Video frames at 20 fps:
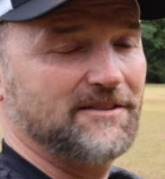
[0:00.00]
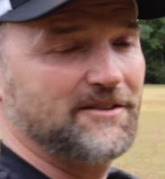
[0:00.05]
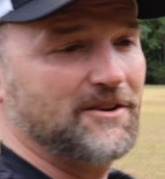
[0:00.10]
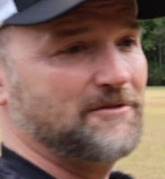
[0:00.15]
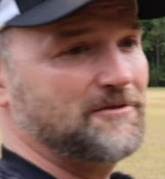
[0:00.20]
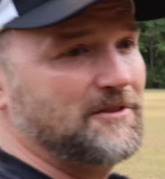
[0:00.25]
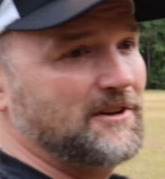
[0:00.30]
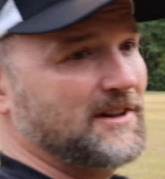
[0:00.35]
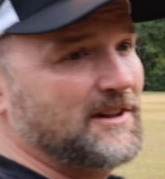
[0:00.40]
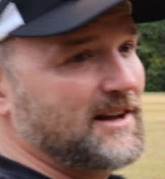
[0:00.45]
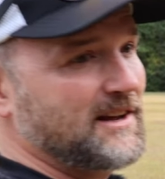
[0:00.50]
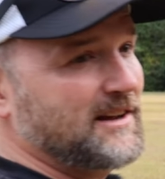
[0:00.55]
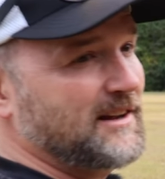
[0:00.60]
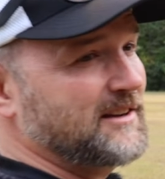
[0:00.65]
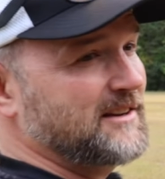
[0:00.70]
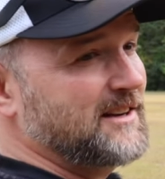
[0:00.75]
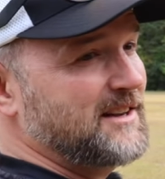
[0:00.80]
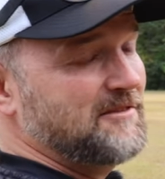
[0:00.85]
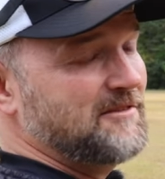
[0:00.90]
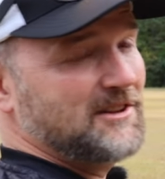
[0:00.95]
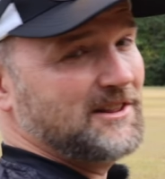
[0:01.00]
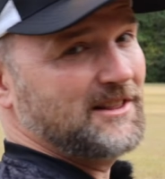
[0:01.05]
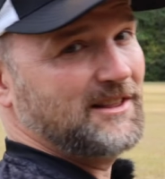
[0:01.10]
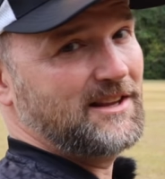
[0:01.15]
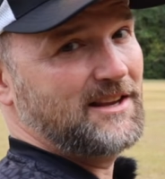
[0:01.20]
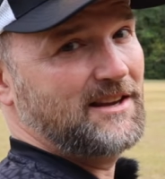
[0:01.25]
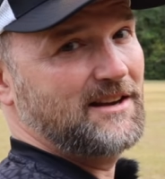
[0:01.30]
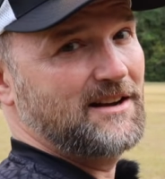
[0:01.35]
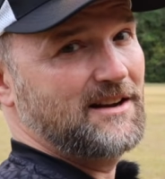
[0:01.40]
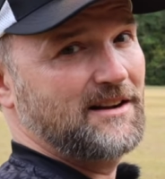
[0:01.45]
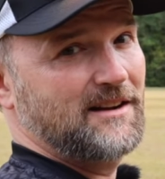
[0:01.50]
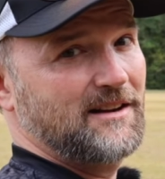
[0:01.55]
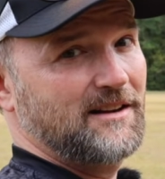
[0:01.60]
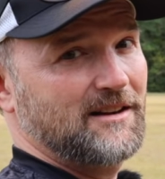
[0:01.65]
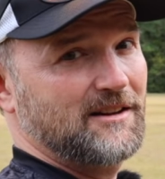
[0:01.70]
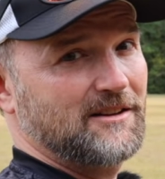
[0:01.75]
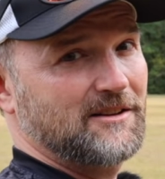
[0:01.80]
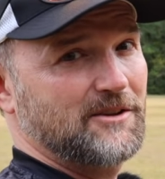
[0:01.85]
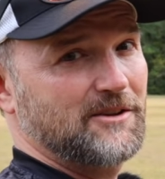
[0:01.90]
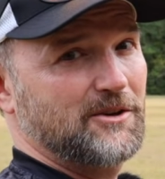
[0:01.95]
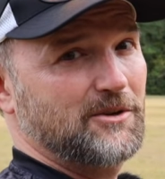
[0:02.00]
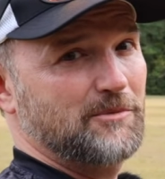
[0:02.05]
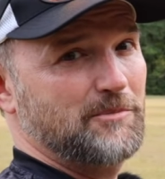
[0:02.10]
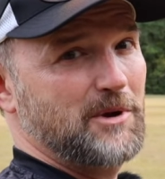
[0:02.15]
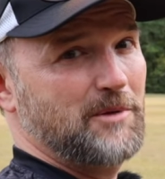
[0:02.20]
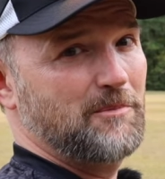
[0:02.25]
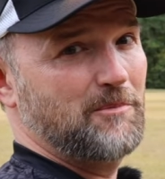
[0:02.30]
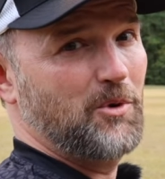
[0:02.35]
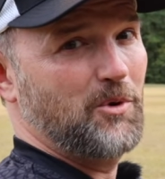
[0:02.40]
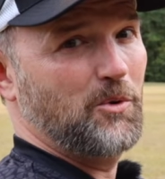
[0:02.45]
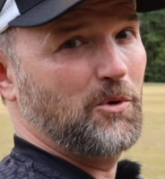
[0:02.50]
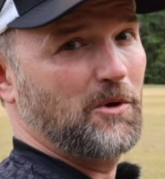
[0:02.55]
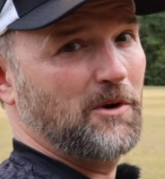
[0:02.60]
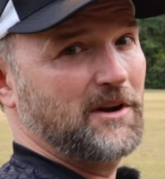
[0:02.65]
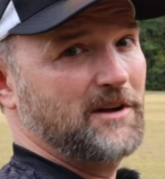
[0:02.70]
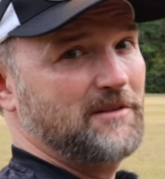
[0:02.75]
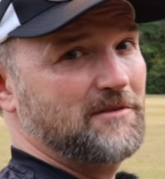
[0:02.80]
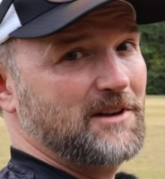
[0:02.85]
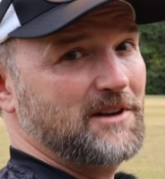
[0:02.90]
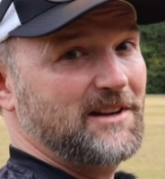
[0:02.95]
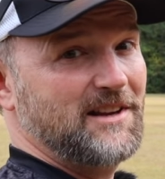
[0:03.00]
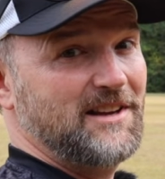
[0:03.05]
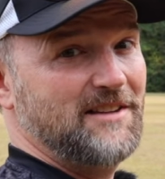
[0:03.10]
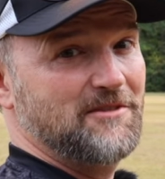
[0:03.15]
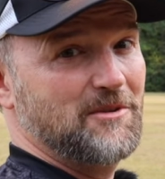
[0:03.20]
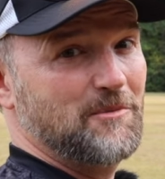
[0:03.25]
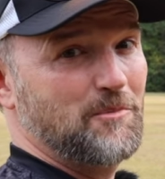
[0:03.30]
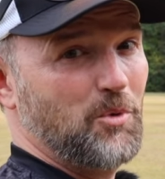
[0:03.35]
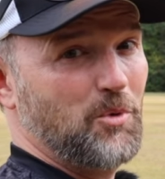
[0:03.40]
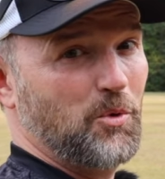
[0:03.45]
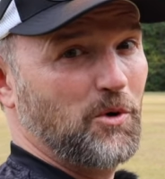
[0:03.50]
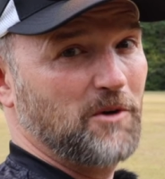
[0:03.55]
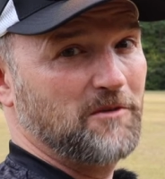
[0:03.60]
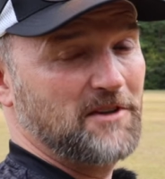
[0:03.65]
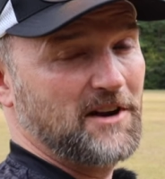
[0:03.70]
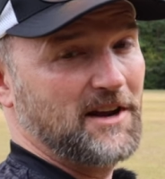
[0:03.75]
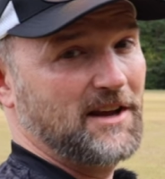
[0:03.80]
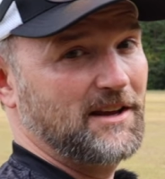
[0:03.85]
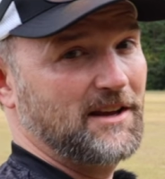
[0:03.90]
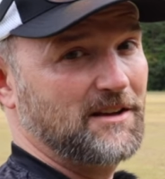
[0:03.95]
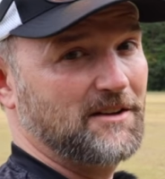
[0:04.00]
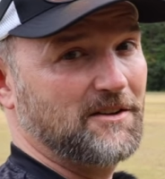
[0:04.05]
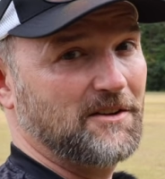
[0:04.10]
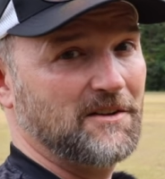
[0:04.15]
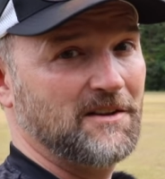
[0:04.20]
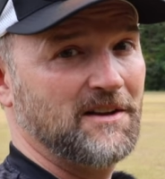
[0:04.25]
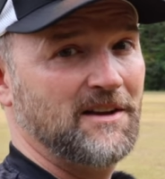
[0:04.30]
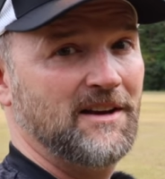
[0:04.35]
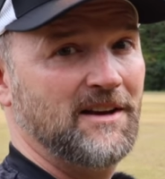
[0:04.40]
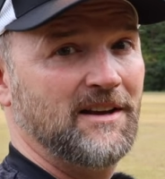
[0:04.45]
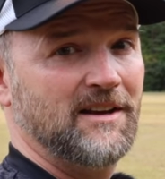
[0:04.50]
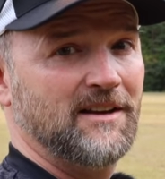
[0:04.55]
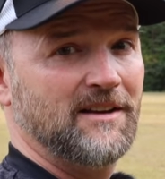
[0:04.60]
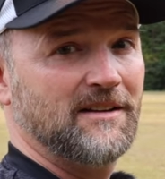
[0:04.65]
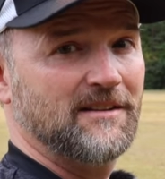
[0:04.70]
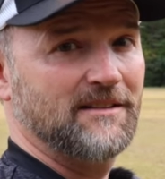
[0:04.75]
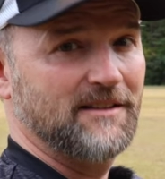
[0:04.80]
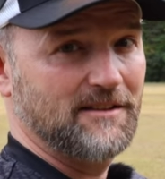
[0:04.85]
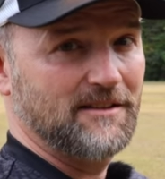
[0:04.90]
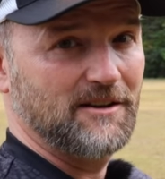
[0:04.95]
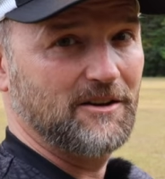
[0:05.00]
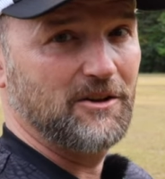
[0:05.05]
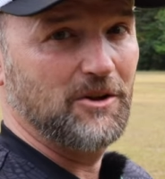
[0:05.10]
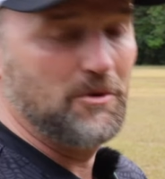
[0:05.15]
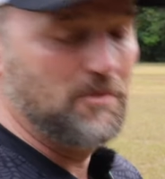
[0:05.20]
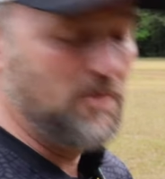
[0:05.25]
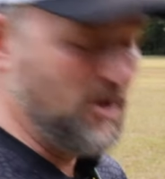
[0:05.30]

So I feel like I could even lean on it a little bit more, give it even more of an angle than the Glow